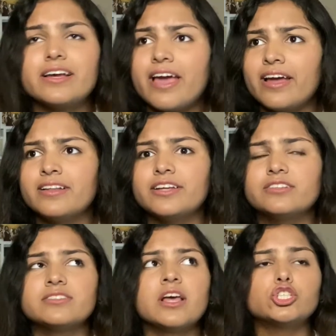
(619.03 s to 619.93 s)
Again,
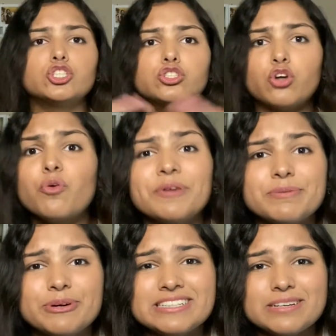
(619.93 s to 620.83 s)
there's so many
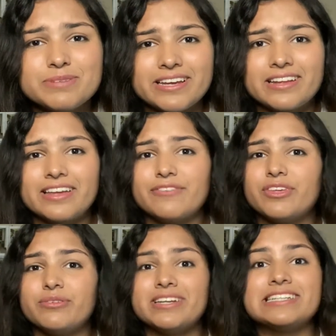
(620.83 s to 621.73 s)
more tips I can give
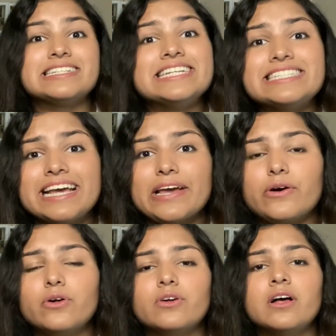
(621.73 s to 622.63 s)
you in
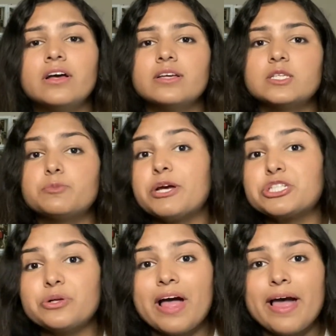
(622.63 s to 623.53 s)
detail,
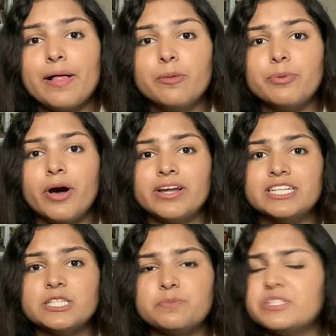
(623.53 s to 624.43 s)
special help on
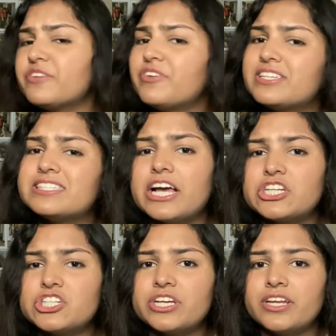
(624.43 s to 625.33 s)
a specific
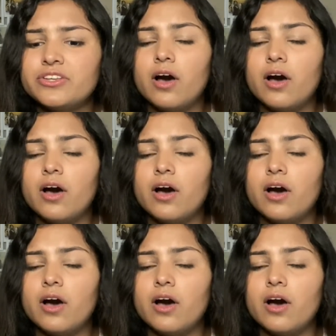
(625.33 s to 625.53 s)
section.